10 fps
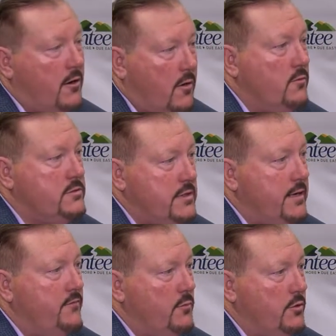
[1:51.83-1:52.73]
our own
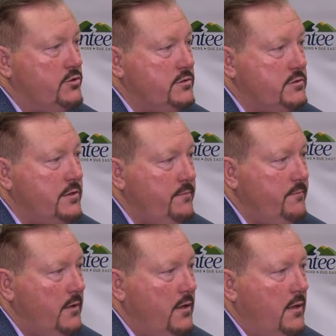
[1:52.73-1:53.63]
state of emergency.
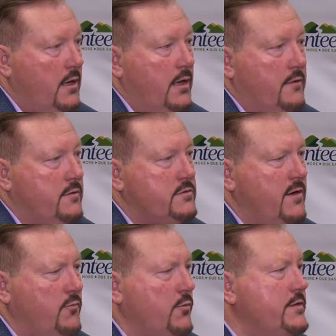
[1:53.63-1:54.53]
And there's
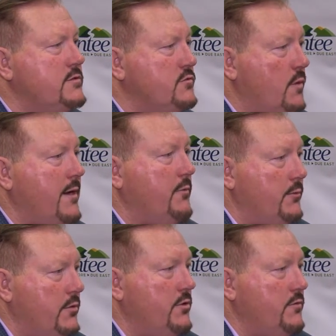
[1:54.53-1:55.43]
several reasons why we
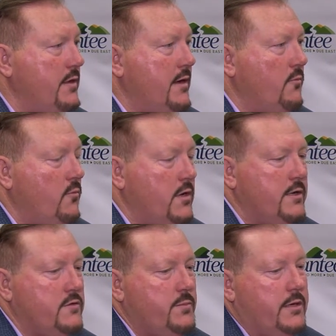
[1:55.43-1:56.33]
would do that. One
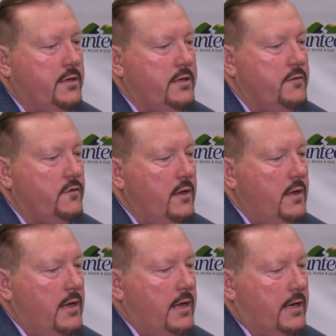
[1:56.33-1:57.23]
is because
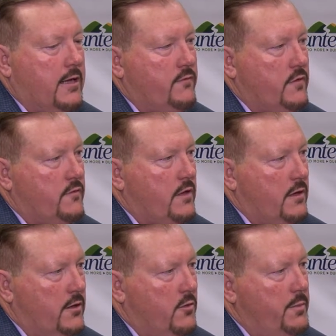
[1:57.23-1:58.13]
it gives us a
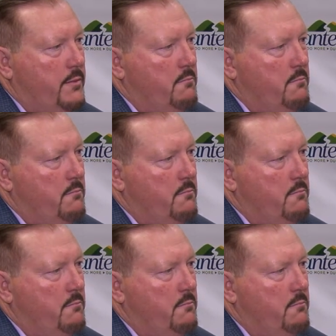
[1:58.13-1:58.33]
little bit